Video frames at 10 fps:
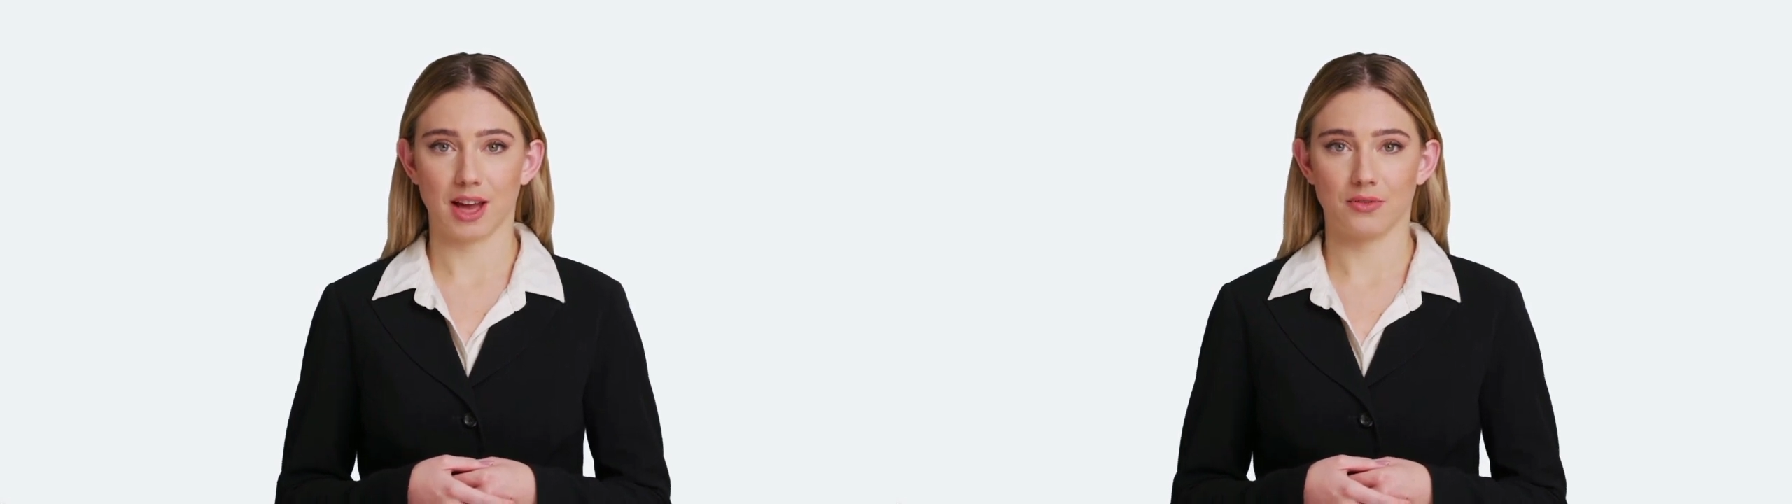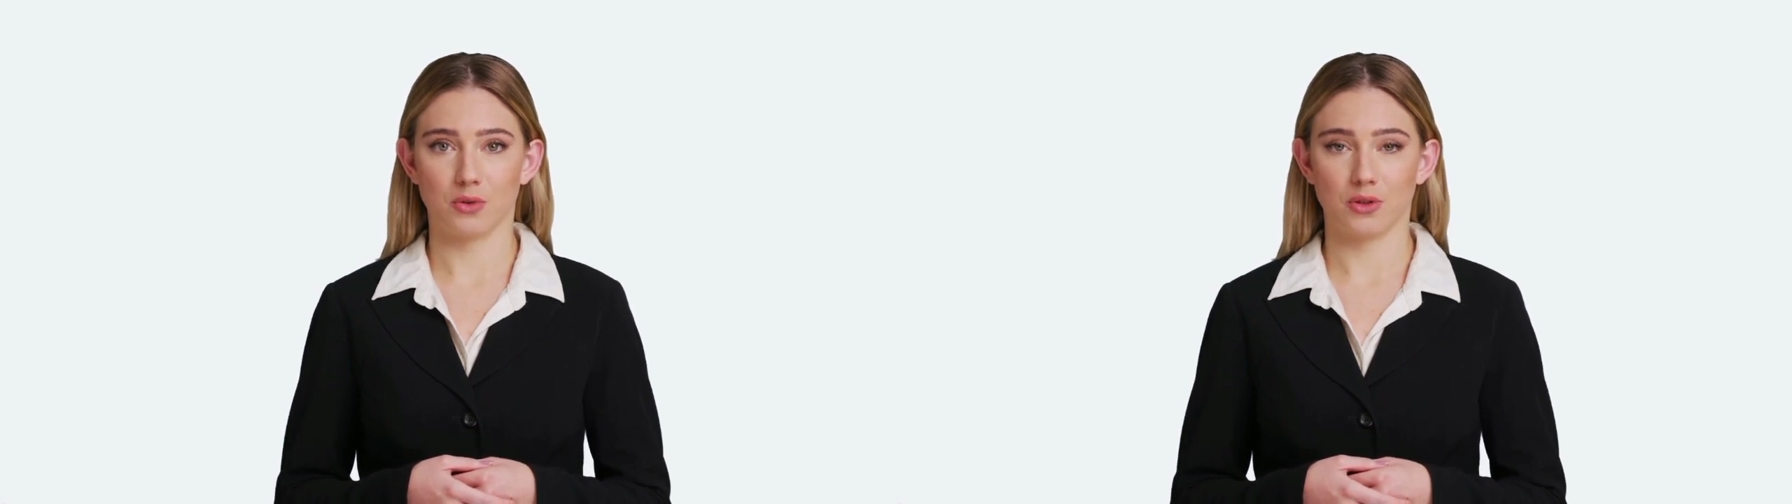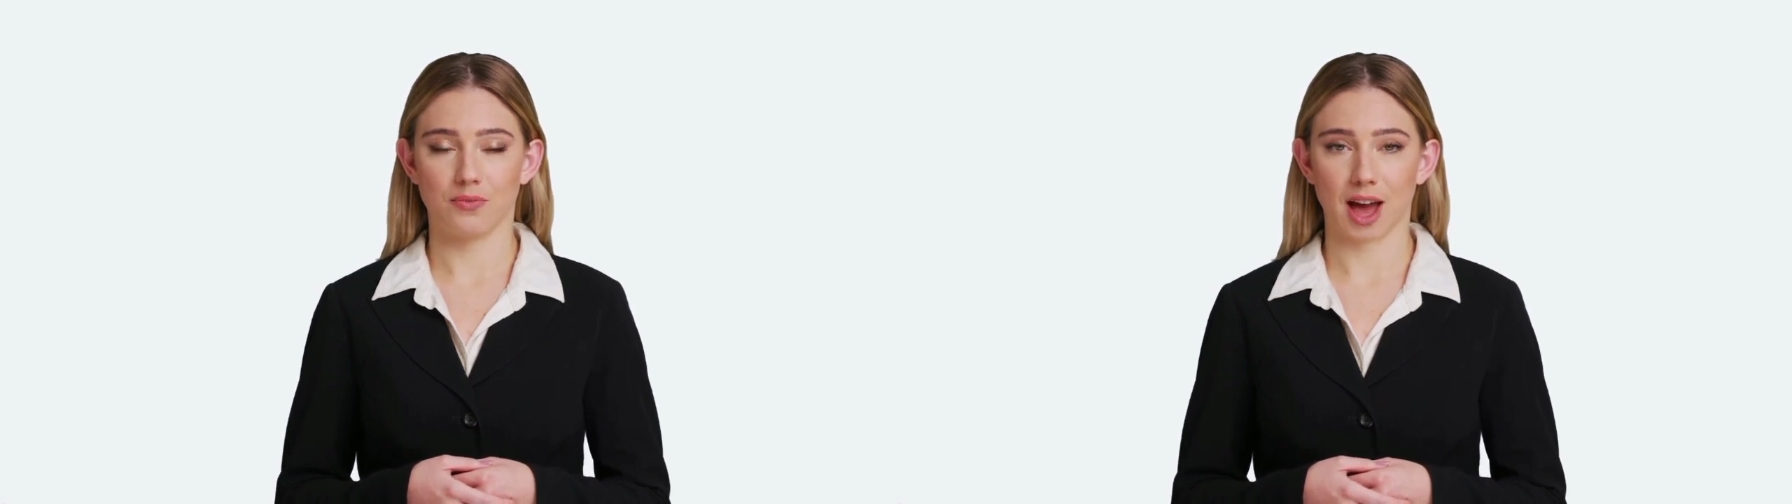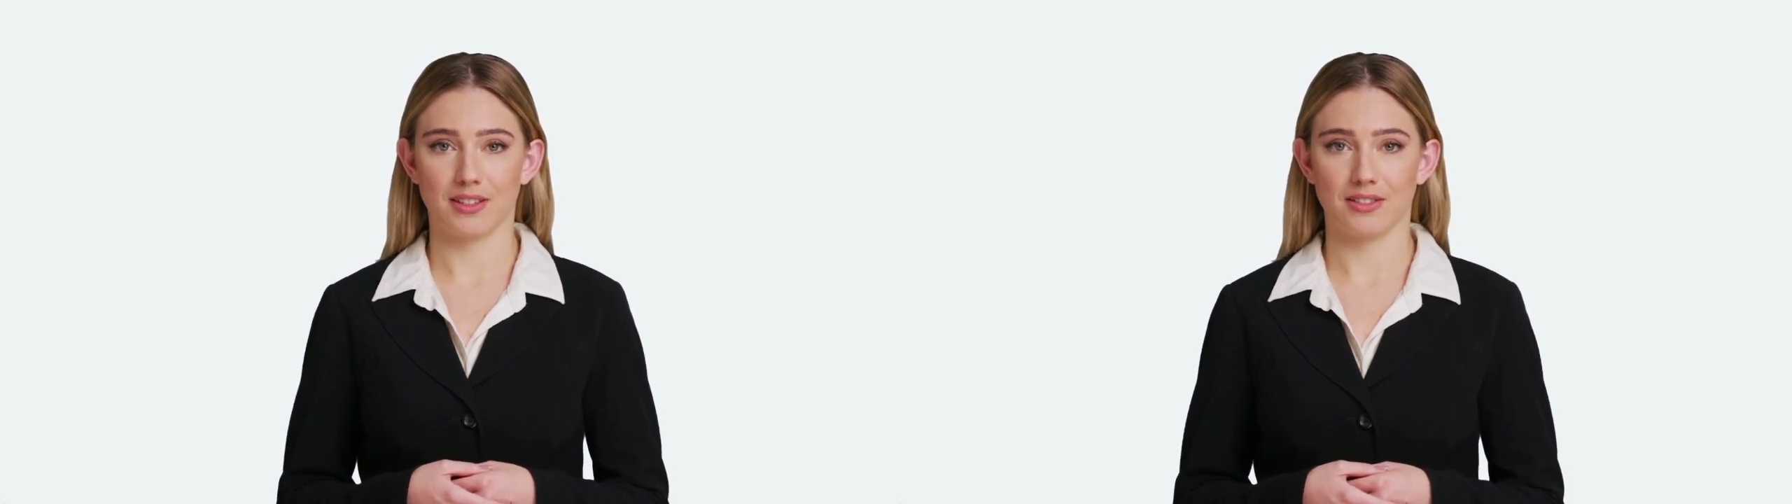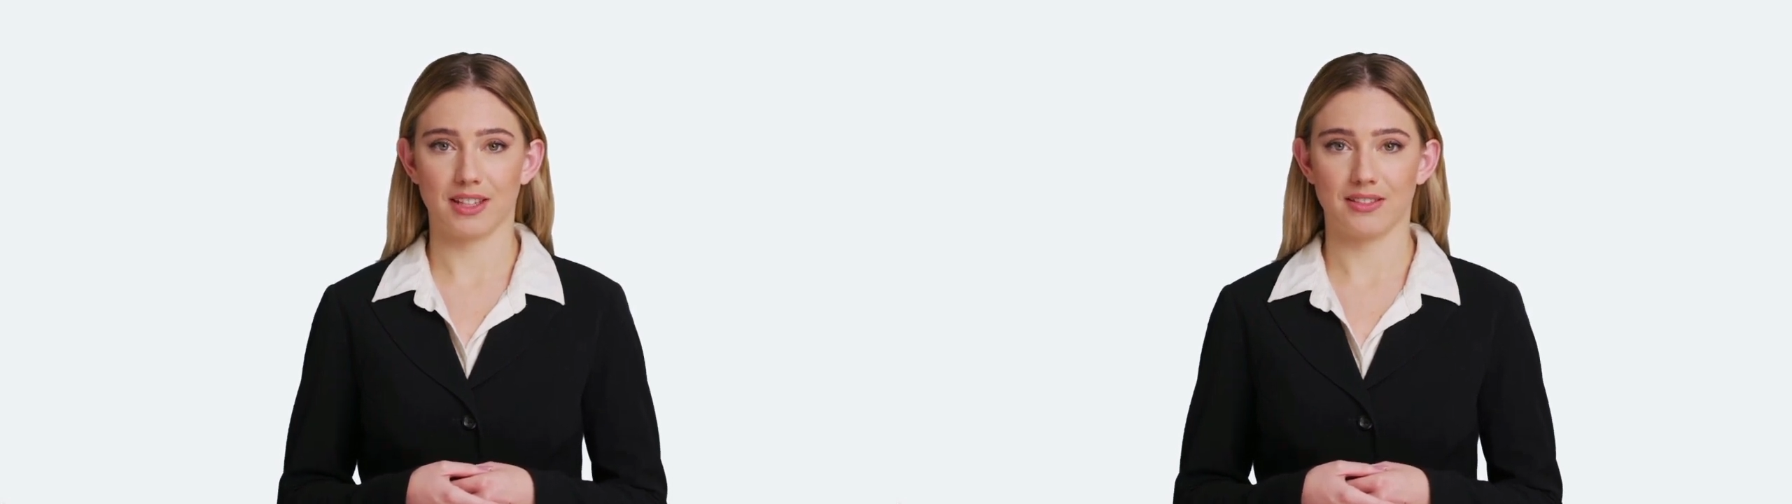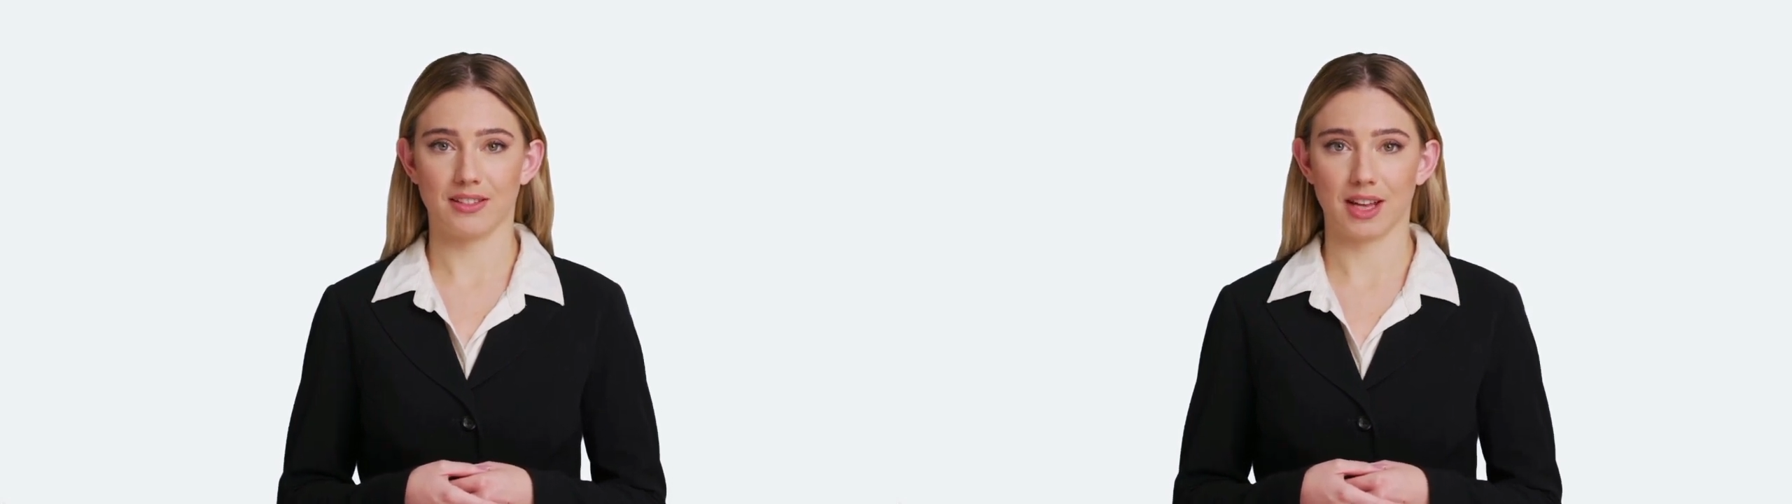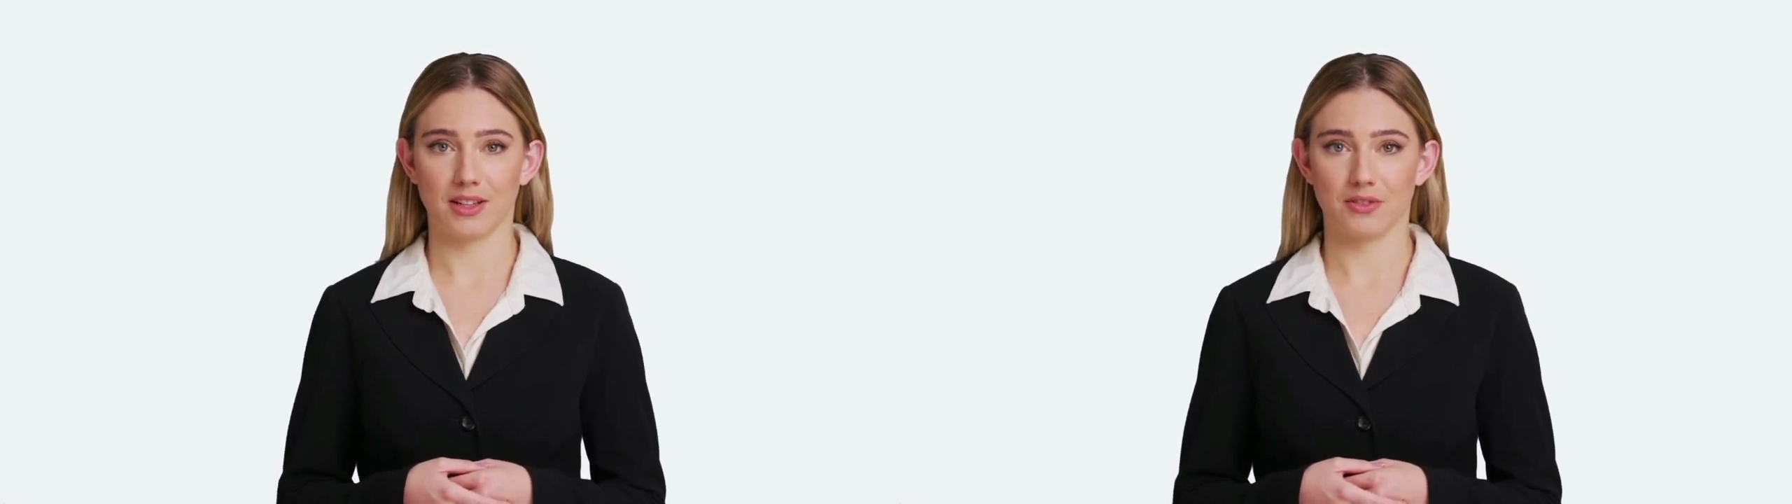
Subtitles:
If you have access to